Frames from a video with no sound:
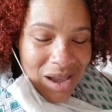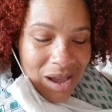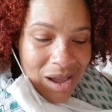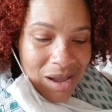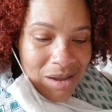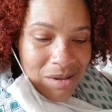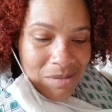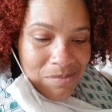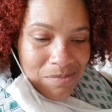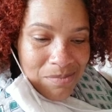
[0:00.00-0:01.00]

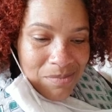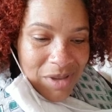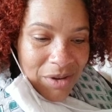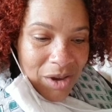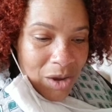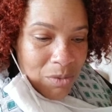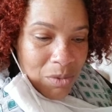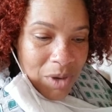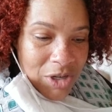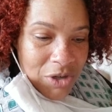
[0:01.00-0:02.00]
And God will
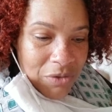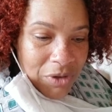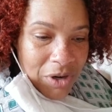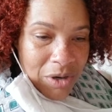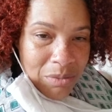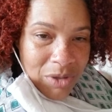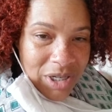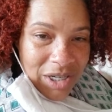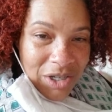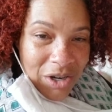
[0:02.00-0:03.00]
watch over her and
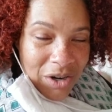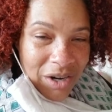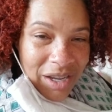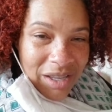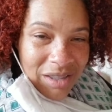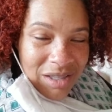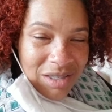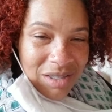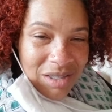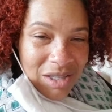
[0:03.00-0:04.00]
protect her and the
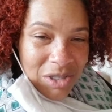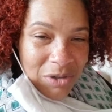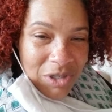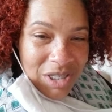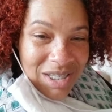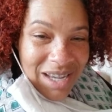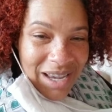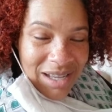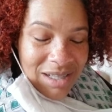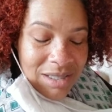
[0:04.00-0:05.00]
surgeon's
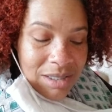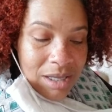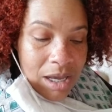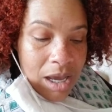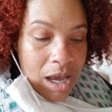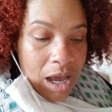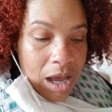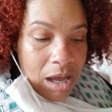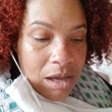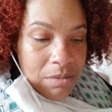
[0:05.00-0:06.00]
hands.
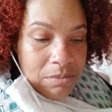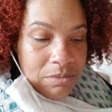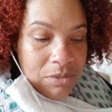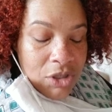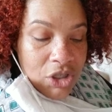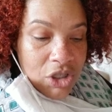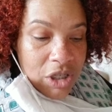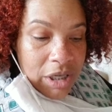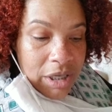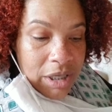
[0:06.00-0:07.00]

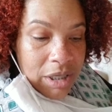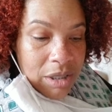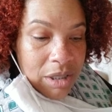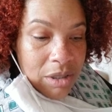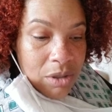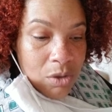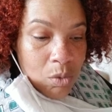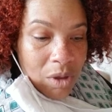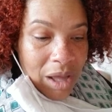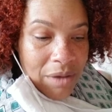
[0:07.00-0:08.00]
She
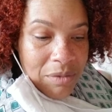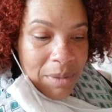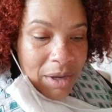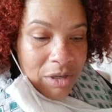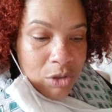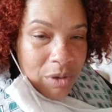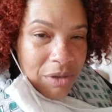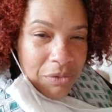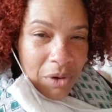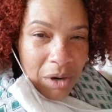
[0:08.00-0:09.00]
will have about a
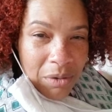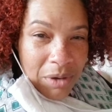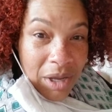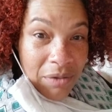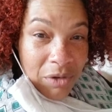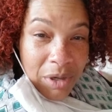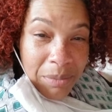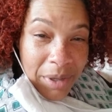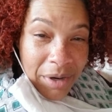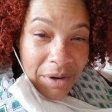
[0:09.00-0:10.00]
24-hour recovery
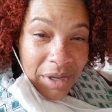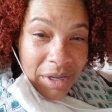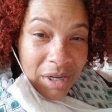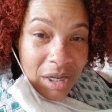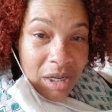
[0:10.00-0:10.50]
period.